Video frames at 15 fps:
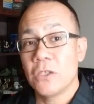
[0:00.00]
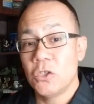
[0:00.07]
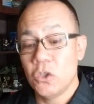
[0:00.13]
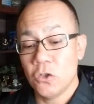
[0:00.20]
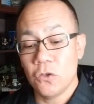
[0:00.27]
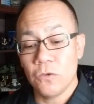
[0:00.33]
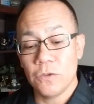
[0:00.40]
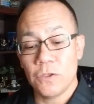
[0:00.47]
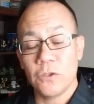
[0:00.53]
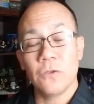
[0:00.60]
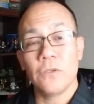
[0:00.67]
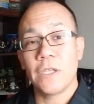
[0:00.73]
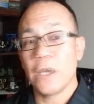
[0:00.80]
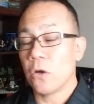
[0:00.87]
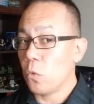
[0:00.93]
due
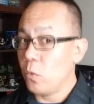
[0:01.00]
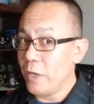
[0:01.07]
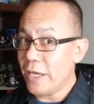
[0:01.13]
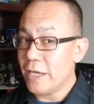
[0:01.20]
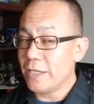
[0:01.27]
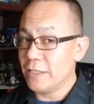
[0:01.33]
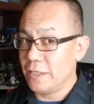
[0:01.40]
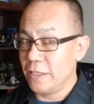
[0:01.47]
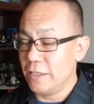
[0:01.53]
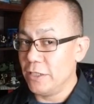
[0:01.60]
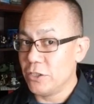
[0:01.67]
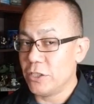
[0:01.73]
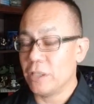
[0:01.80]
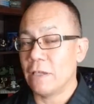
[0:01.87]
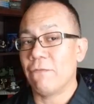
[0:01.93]
to their weakened
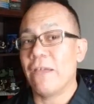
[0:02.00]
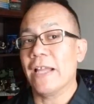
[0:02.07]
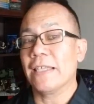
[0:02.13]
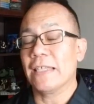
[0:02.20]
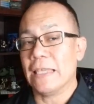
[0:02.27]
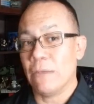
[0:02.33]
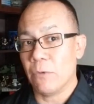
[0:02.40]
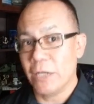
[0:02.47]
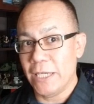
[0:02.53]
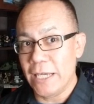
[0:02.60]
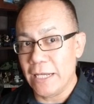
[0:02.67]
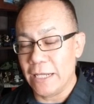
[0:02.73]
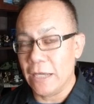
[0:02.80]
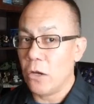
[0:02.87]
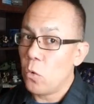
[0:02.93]
condition, the fact that they were
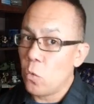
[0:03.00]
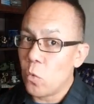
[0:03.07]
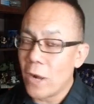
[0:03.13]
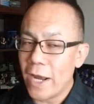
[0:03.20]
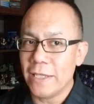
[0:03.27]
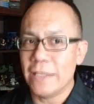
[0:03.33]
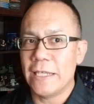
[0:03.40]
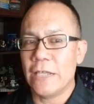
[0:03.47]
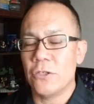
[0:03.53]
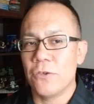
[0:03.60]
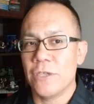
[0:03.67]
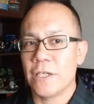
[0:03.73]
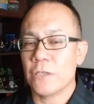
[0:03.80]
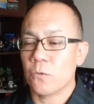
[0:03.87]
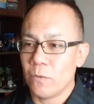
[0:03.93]
healing. Why did they do
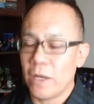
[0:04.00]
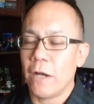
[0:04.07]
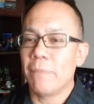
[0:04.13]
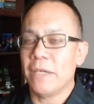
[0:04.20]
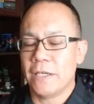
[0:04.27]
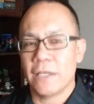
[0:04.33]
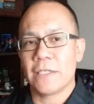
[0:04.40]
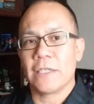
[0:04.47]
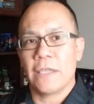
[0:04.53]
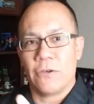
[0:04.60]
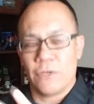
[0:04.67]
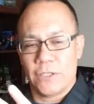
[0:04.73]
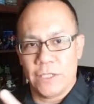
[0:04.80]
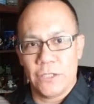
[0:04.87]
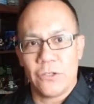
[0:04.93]
this? Well, because
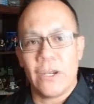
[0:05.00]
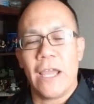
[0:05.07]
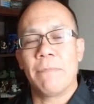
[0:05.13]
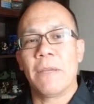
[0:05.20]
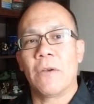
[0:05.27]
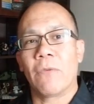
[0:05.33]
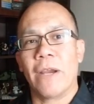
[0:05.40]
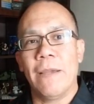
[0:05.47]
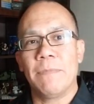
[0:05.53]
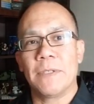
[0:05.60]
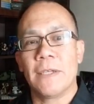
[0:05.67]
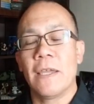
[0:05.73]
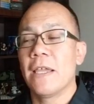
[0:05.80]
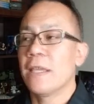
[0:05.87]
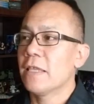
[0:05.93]
their sister had been
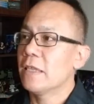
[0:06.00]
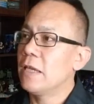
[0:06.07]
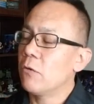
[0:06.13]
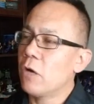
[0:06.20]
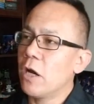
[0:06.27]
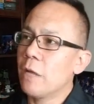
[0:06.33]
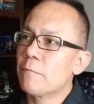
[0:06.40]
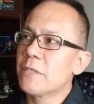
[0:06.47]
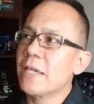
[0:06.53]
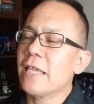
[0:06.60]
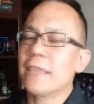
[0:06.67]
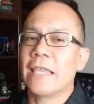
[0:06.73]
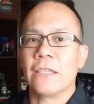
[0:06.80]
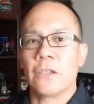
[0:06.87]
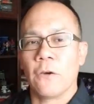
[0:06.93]
raped. They were
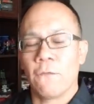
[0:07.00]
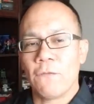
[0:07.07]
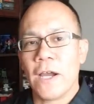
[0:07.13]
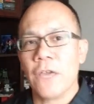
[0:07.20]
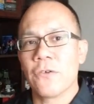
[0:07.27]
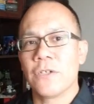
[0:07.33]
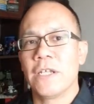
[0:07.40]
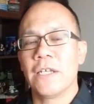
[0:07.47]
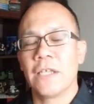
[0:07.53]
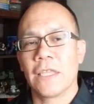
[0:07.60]
upset that their father did